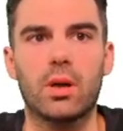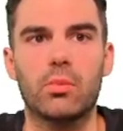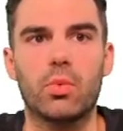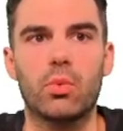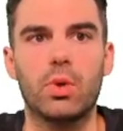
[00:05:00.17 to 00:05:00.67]

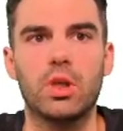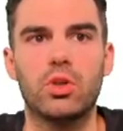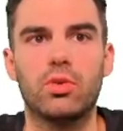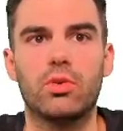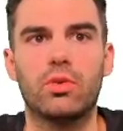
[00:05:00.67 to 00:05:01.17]
we
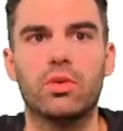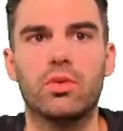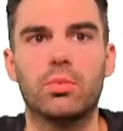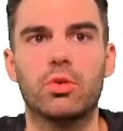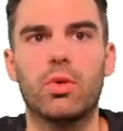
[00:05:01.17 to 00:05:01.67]
choose the
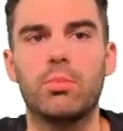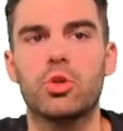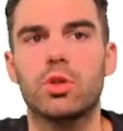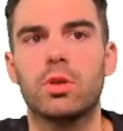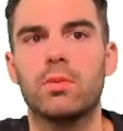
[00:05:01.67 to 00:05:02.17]

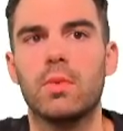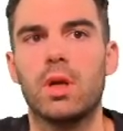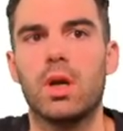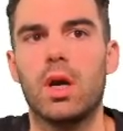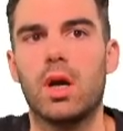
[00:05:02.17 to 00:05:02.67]
subscription.
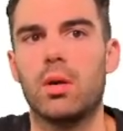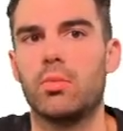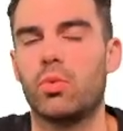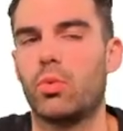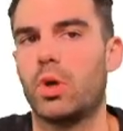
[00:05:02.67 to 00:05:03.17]

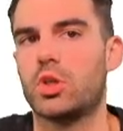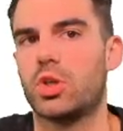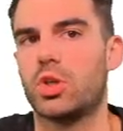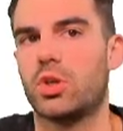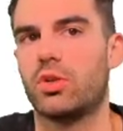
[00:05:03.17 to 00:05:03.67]
which is
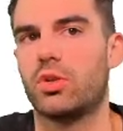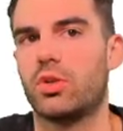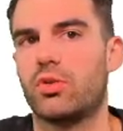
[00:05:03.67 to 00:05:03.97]
now